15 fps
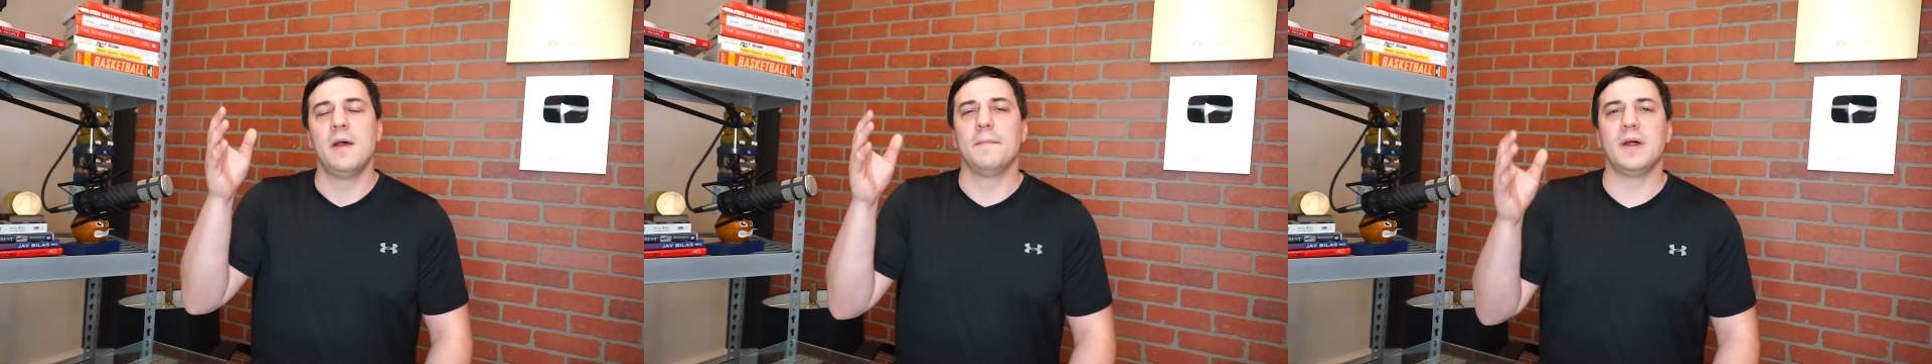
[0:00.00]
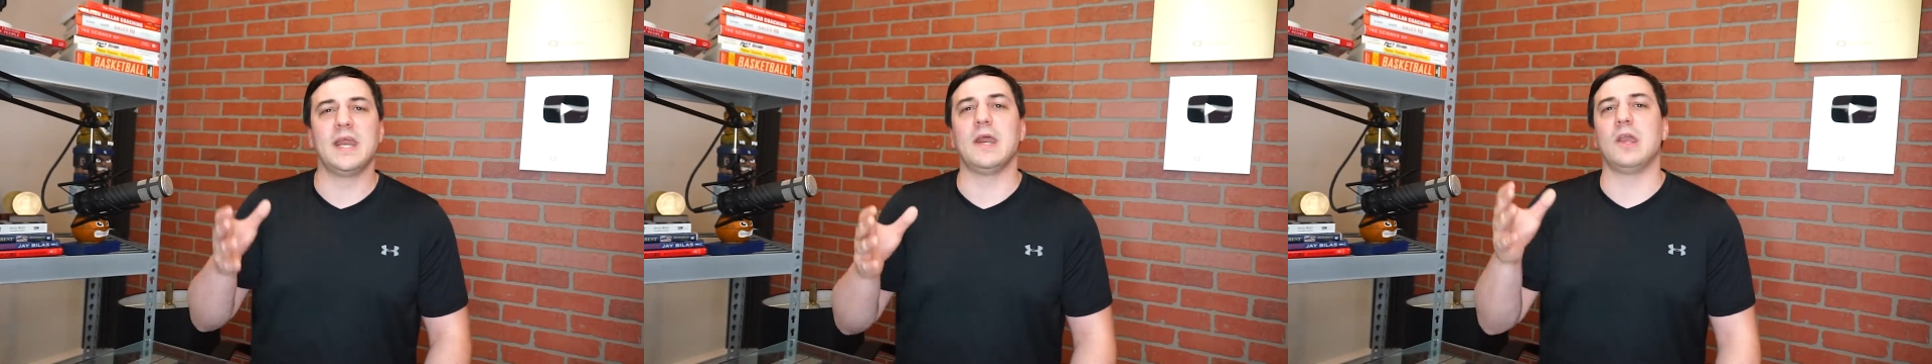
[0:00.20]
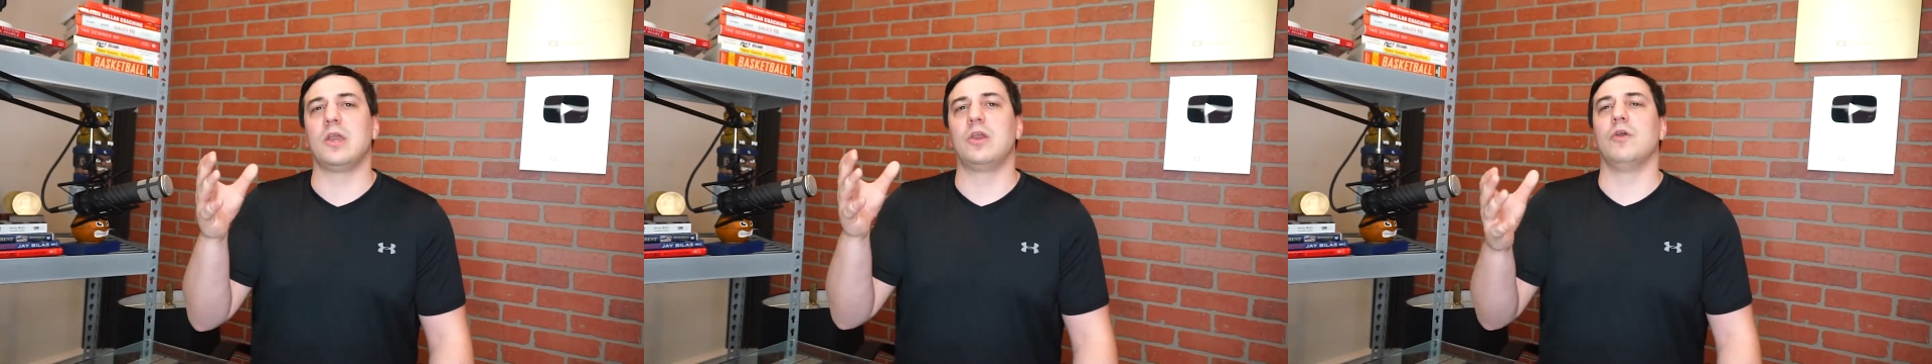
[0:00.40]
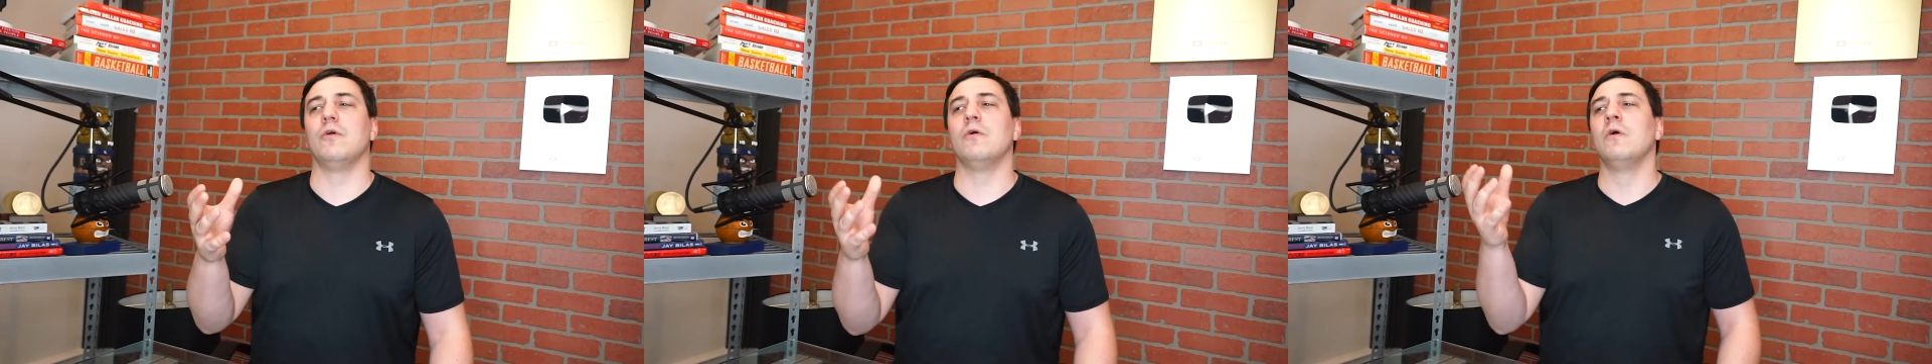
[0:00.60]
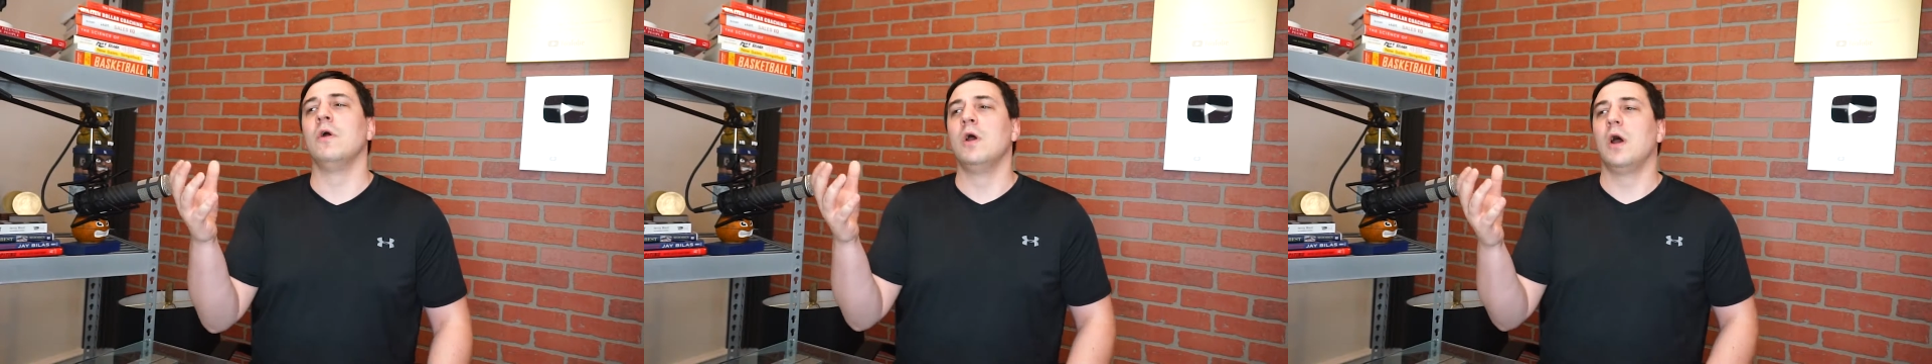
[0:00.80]
But any
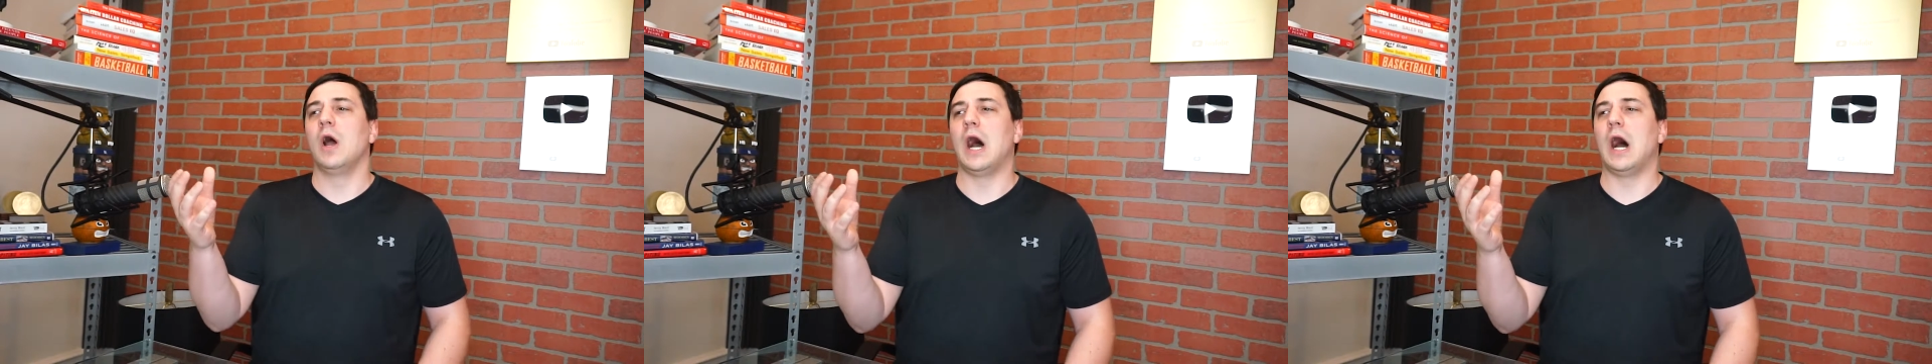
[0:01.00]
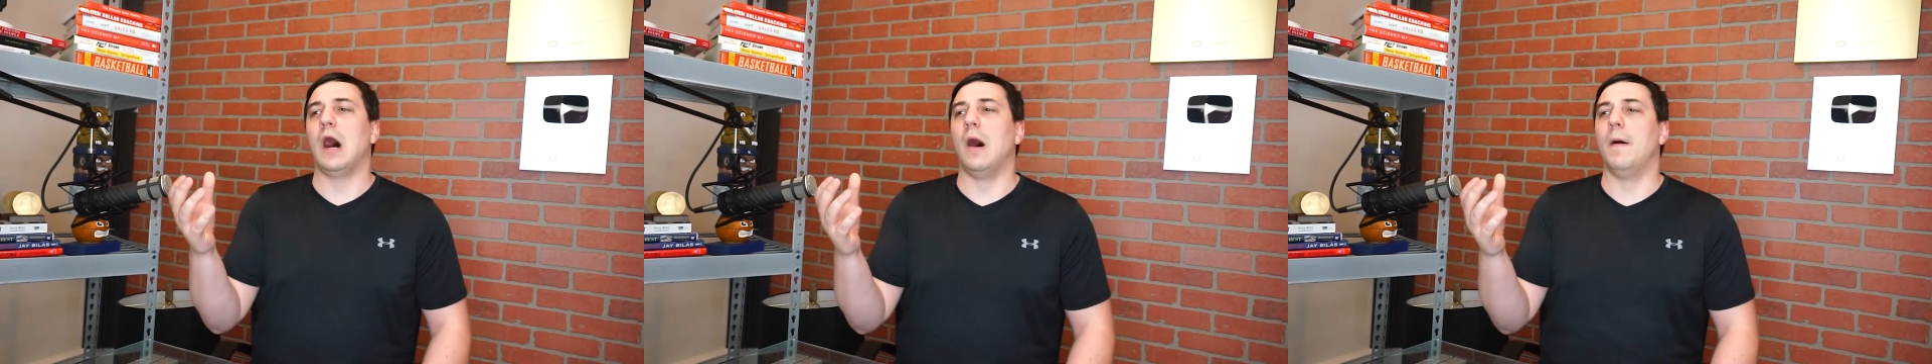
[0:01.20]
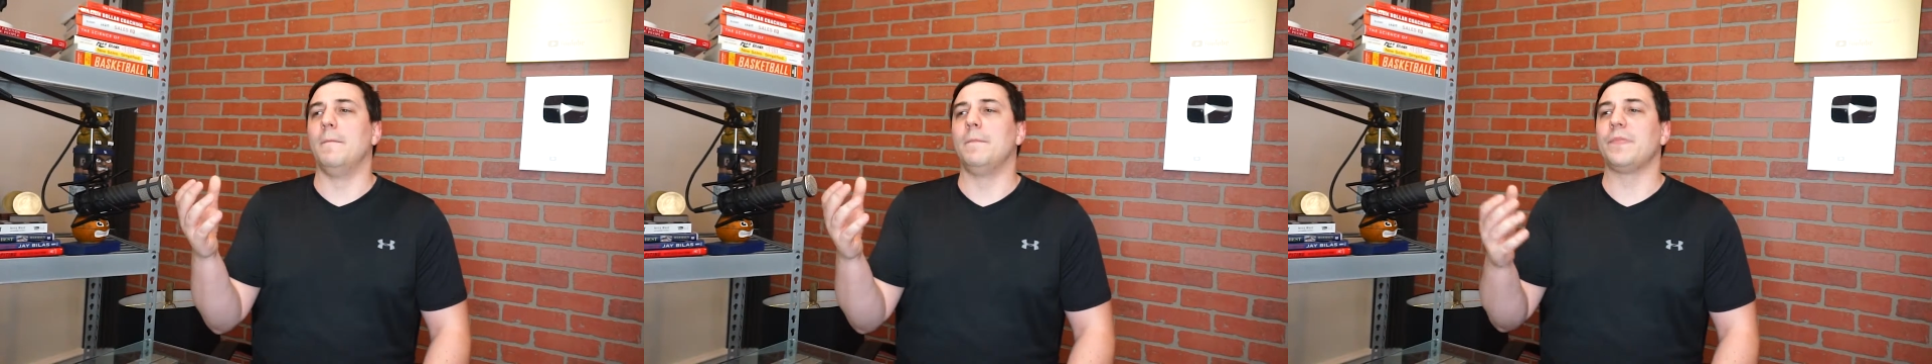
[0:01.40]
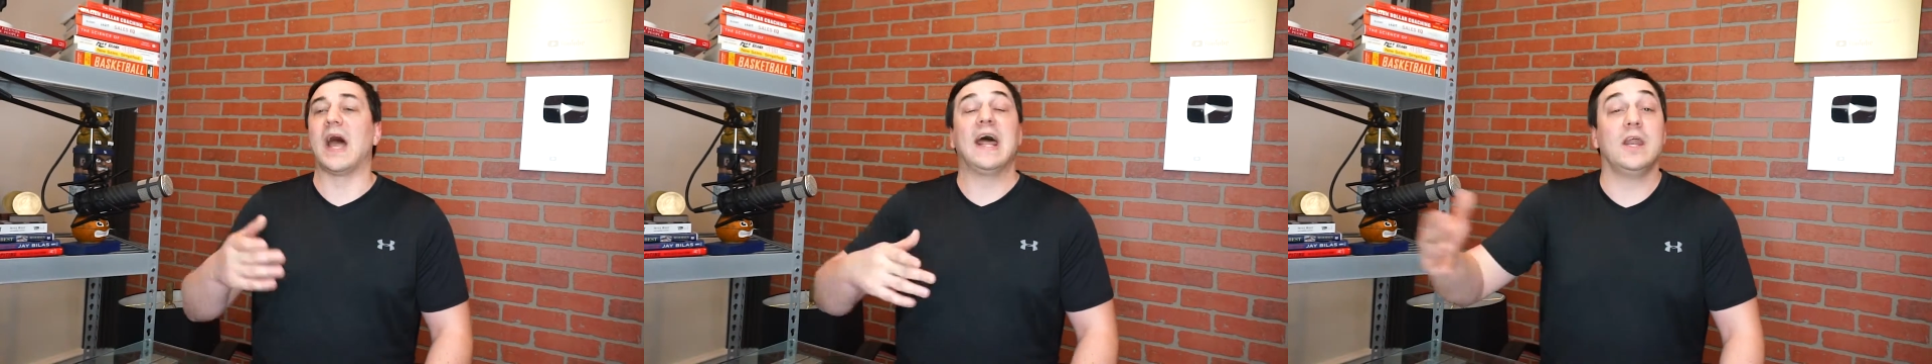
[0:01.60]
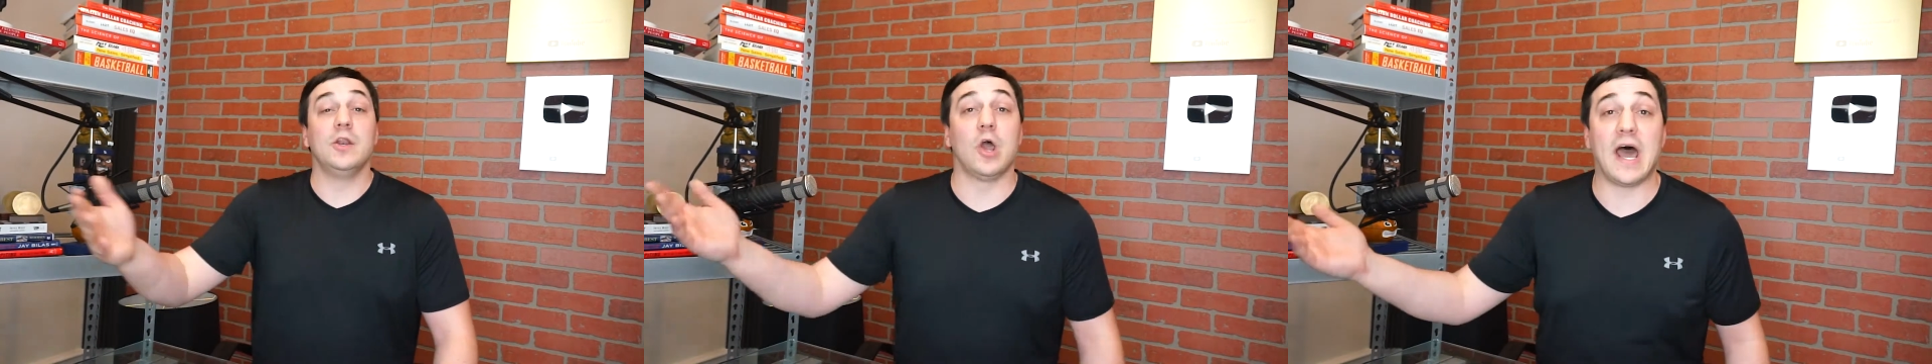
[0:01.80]
cue, um,
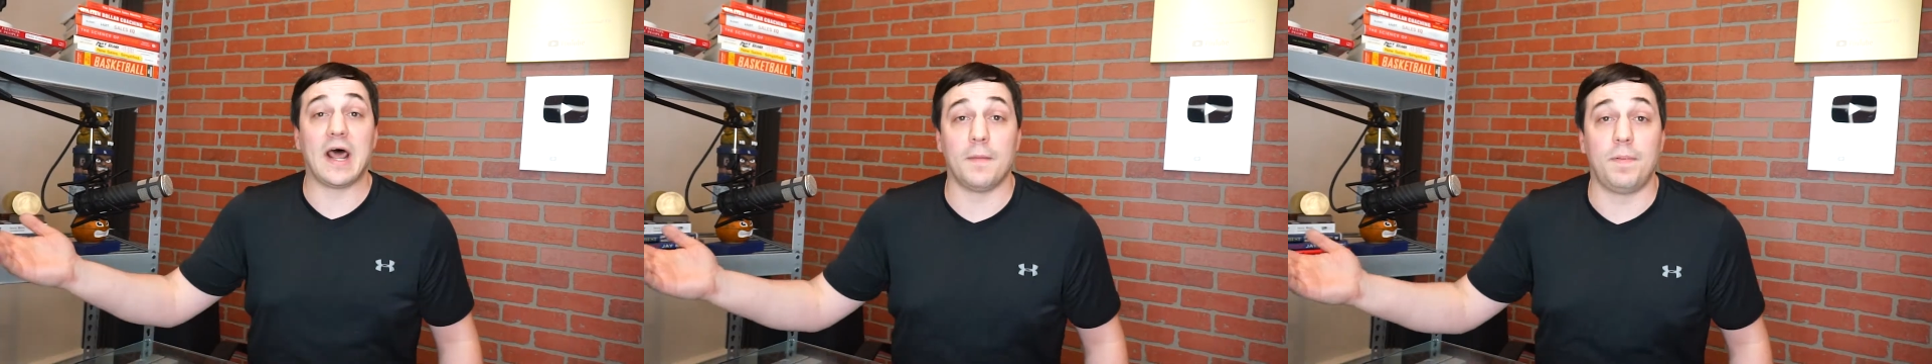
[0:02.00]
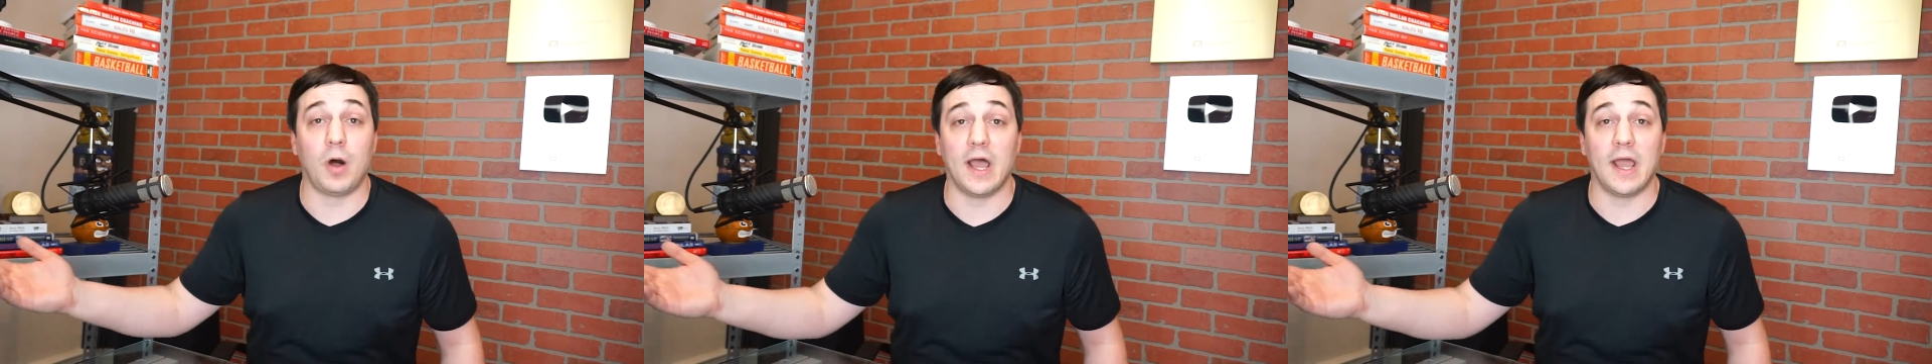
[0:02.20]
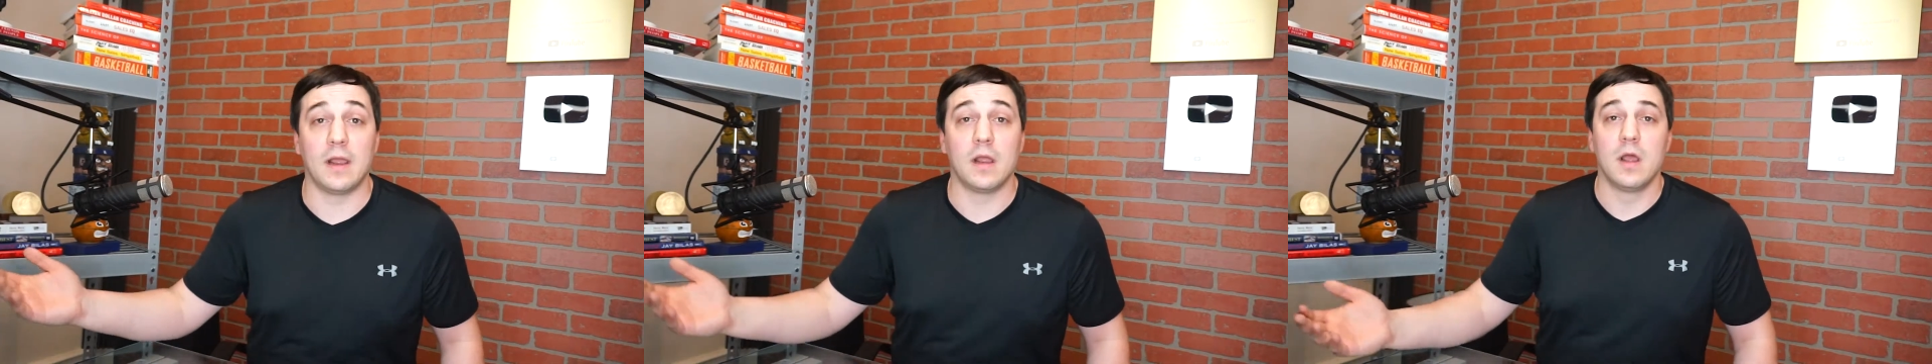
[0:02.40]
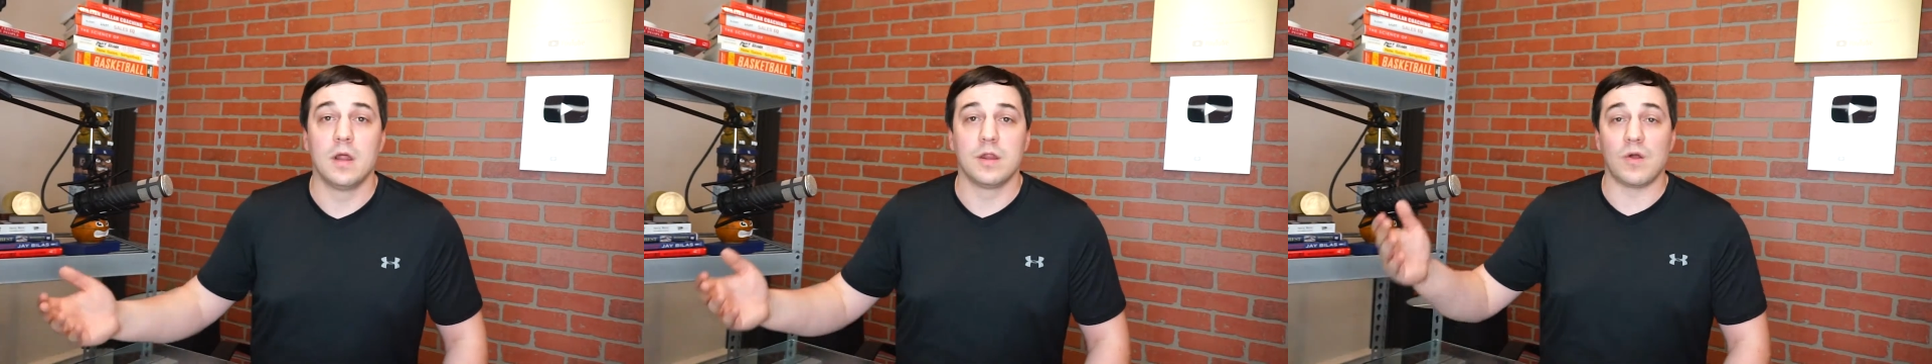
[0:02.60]
I didn't know how to play.